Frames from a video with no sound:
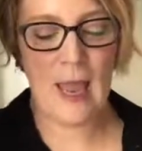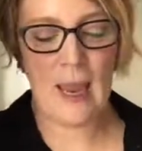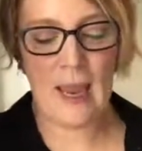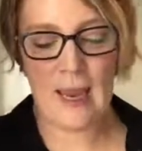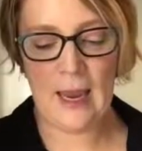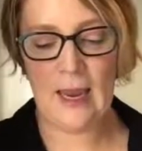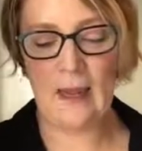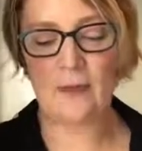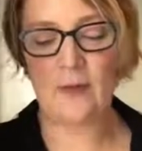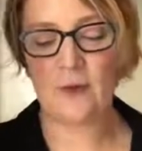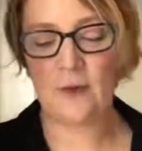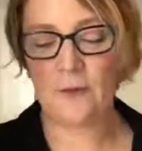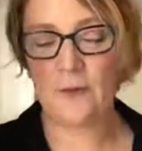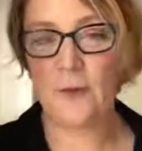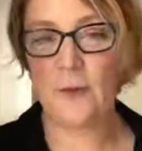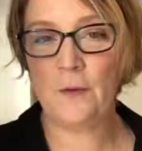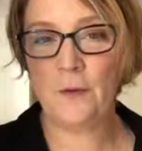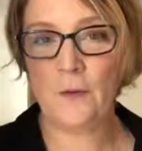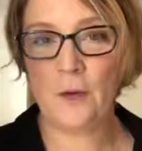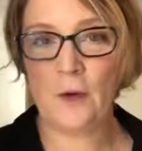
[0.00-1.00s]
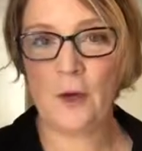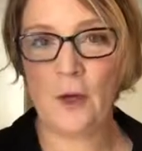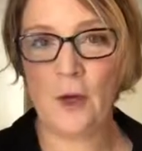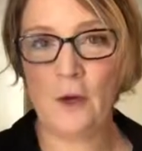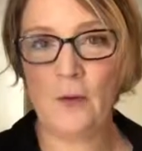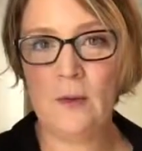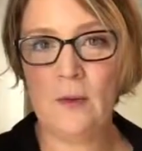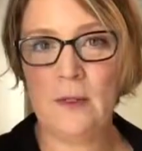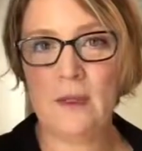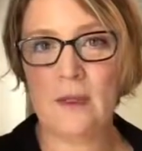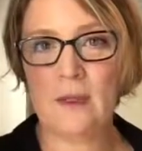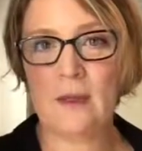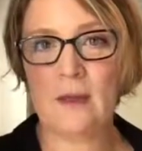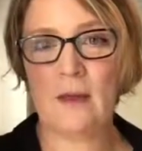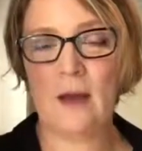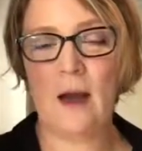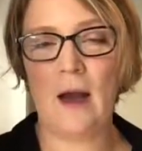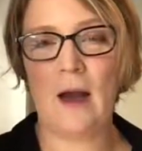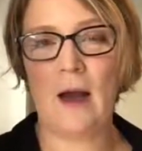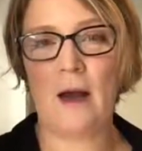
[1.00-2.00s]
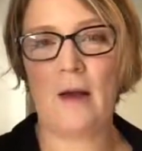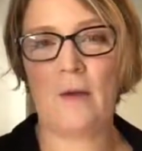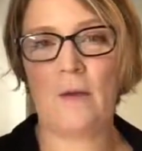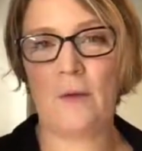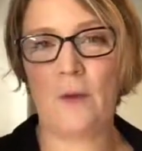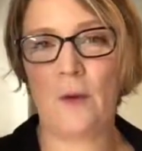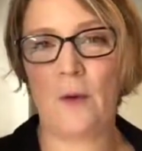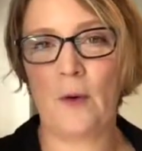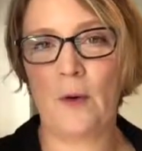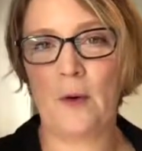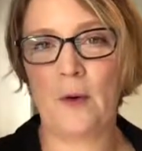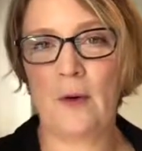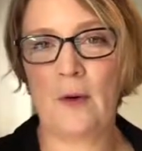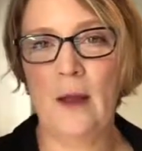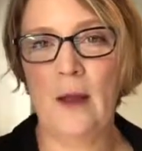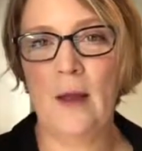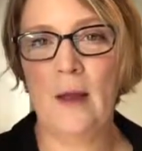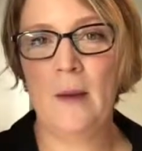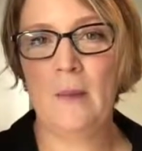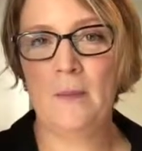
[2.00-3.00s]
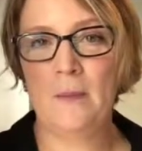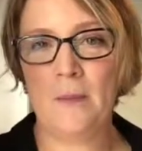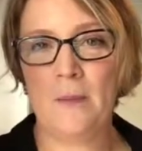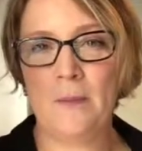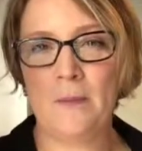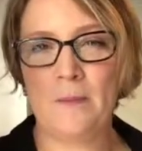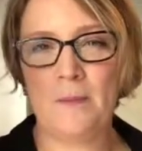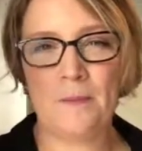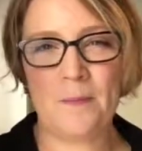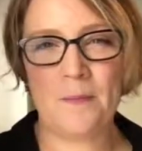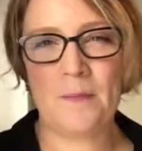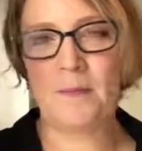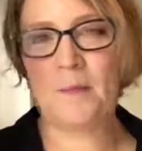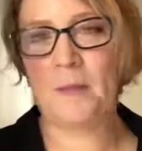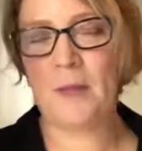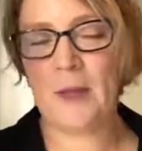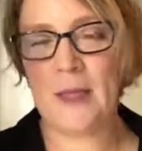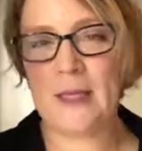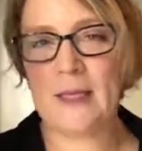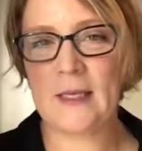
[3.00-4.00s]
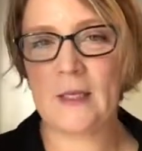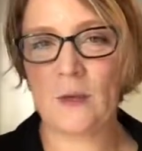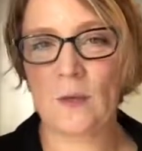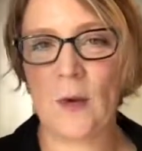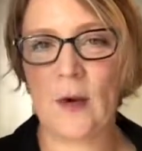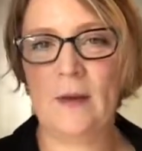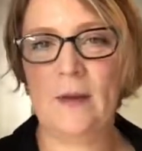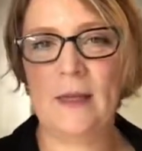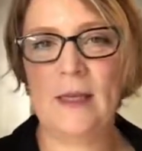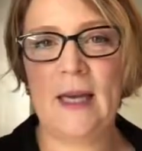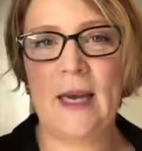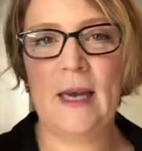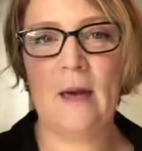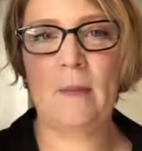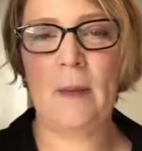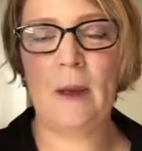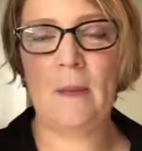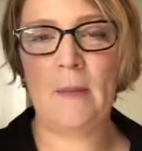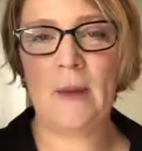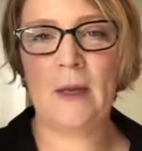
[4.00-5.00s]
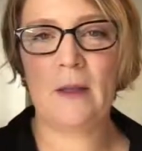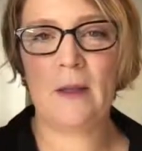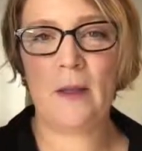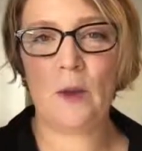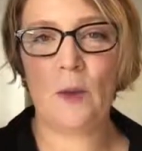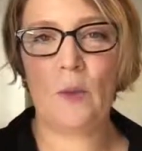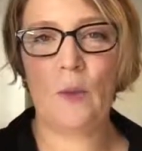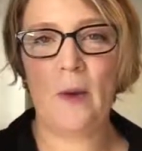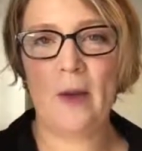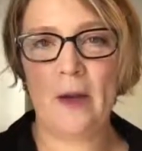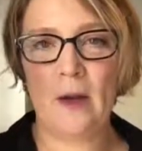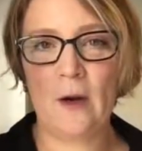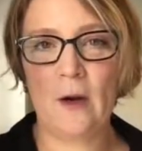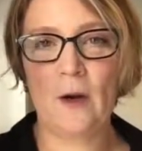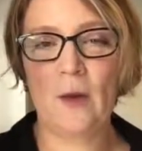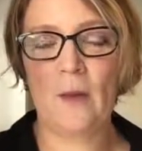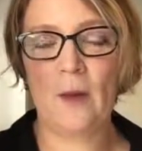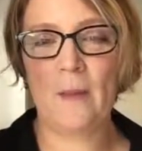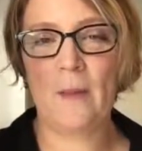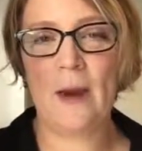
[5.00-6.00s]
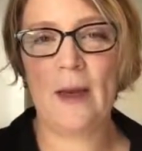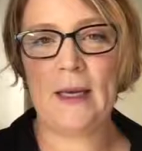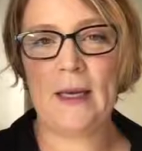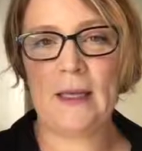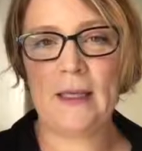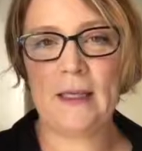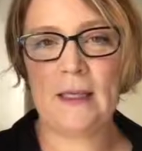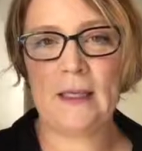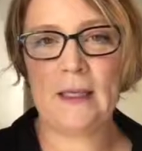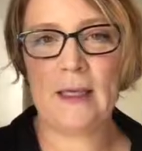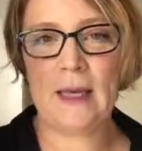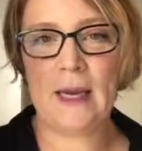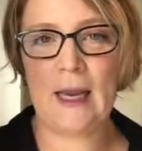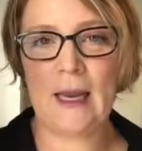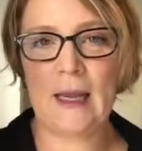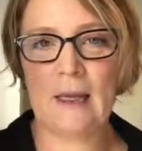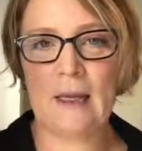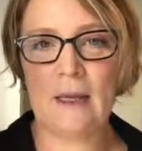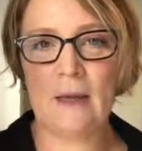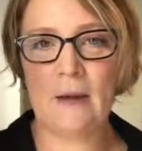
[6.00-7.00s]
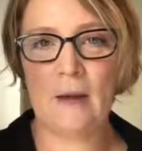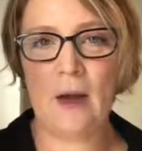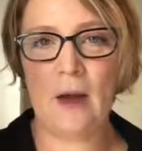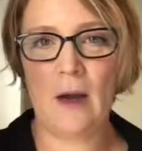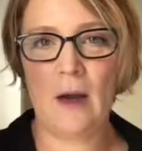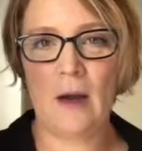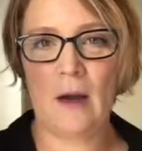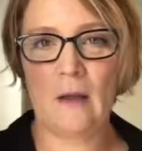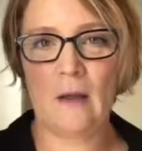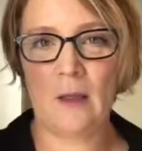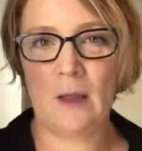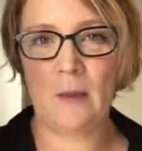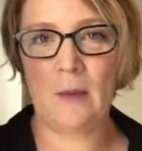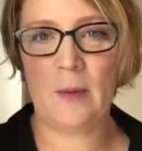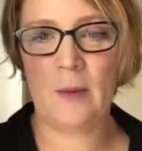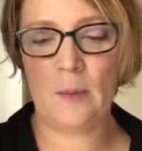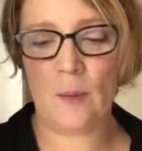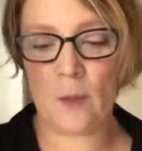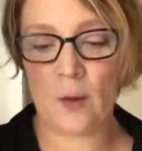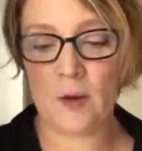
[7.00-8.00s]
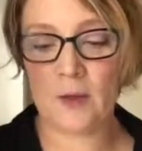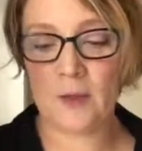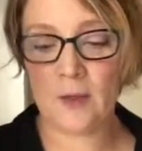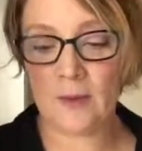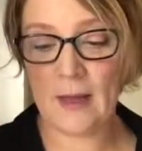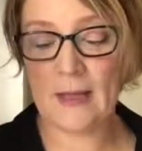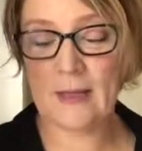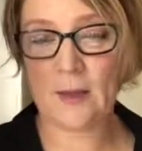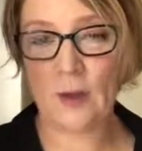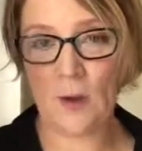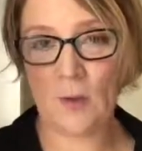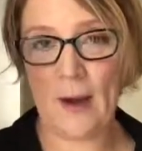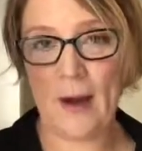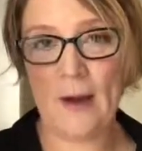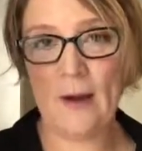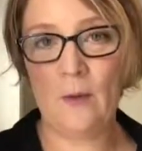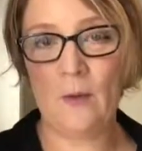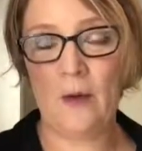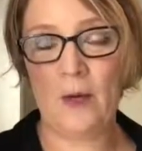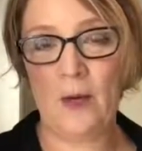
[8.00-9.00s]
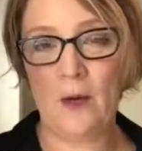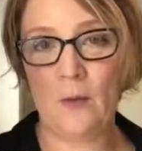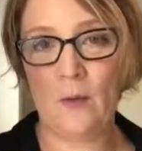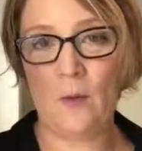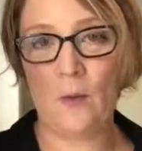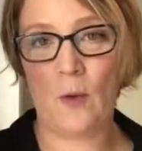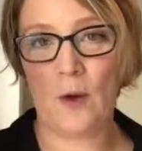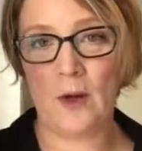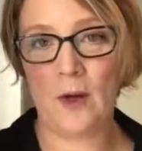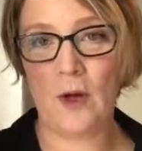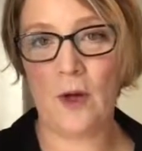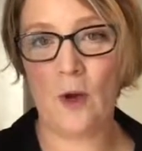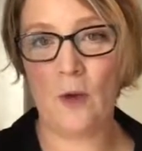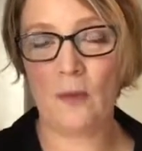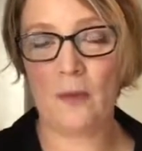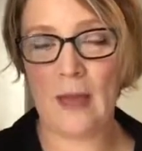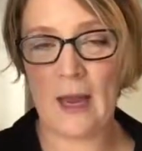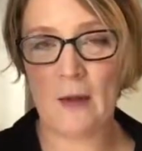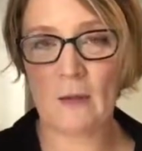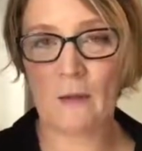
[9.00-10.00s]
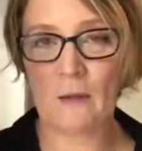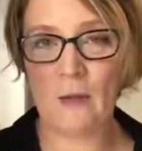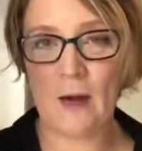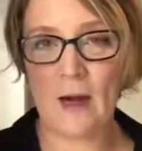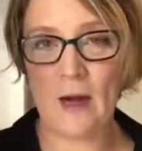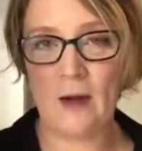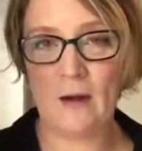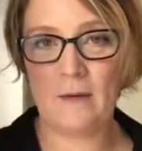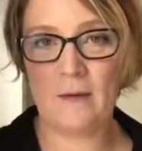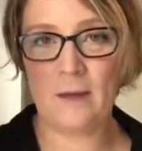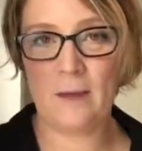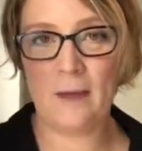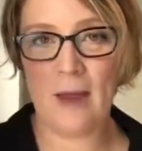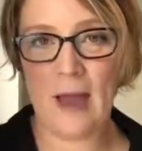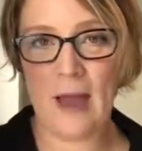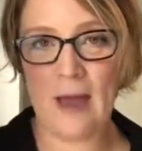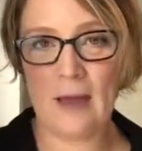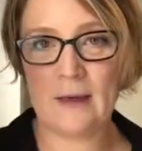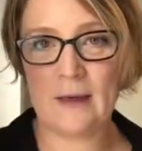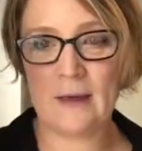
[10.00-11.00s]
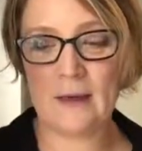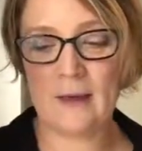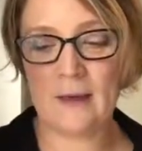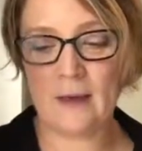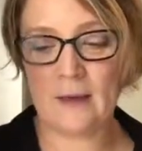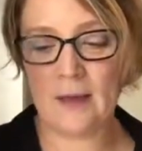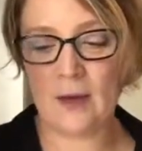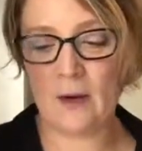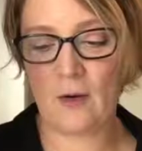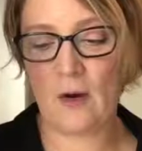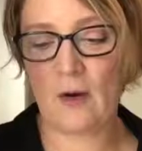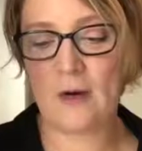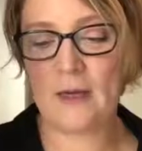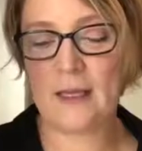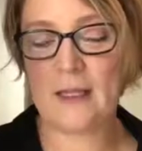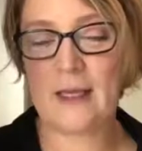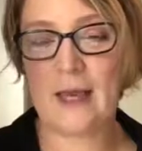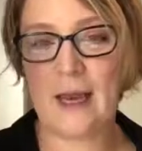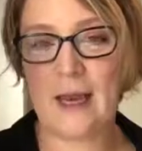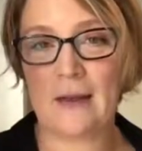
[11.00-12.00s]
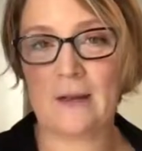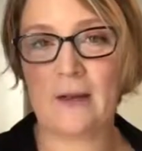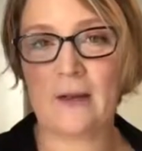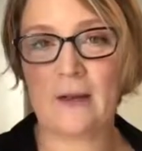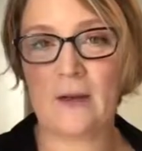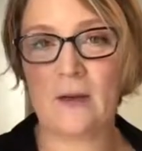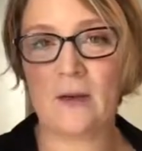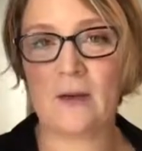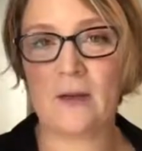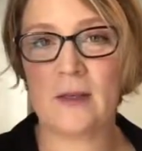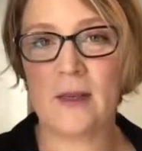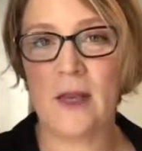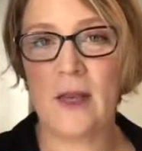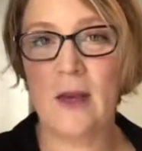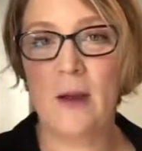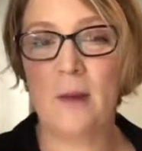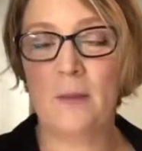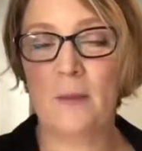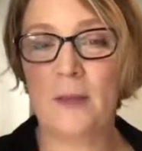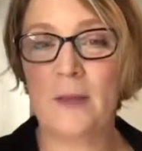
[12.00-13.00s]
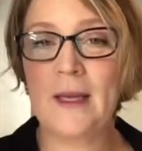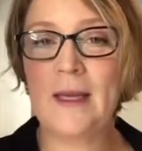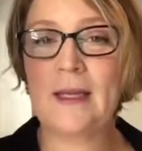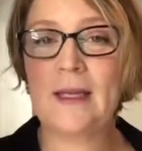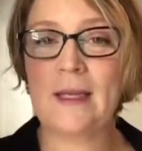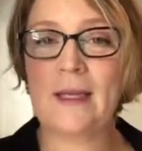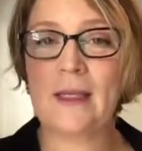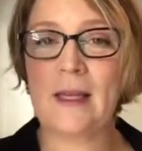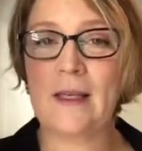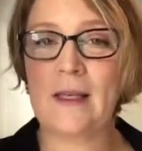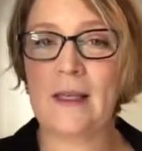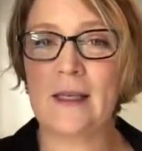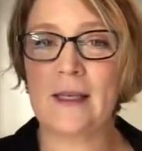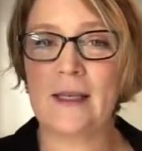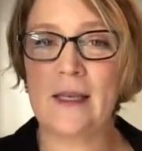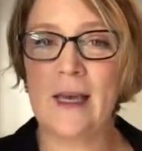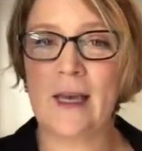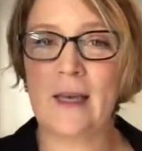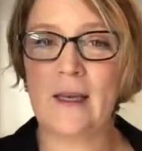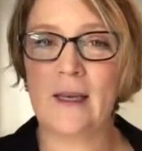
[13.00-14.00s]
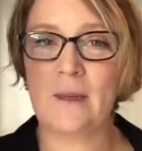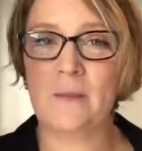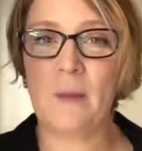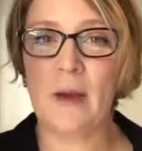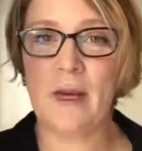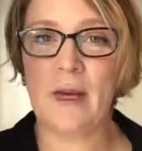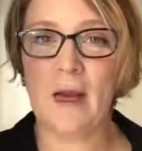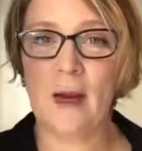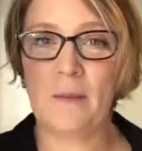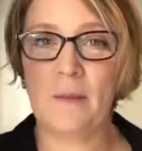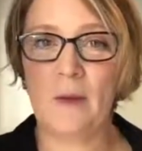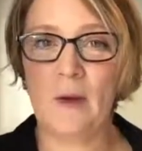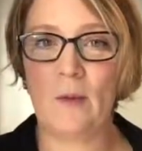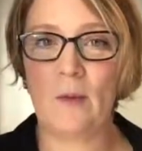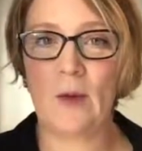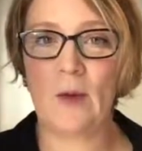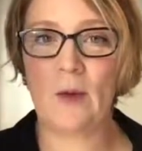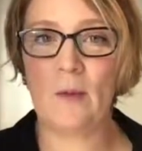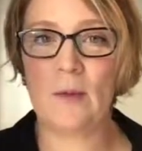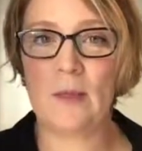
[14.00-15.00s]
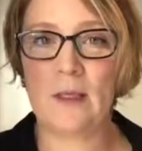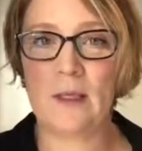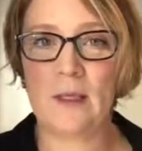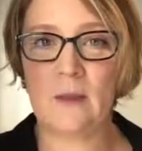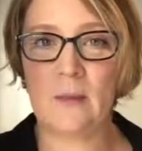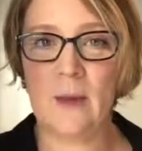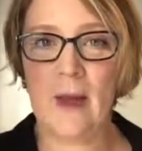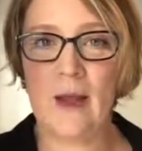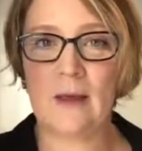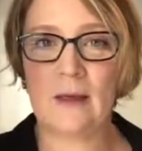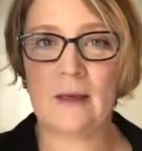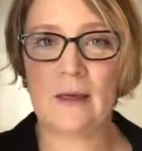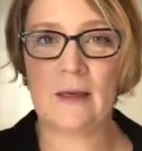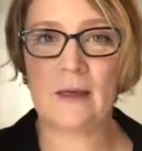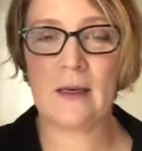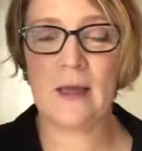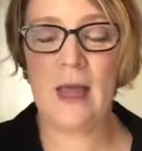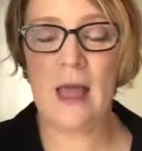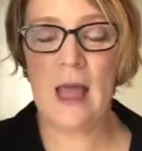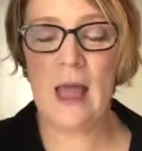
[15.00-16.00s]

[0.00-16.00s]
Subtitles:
And there's a few footnotes for places where the data might be a little weird or we might need to dig in a little bit more. So that's great. We want to note that right off the bat, that they're already saying that there's places that this data, it might not be what you expect.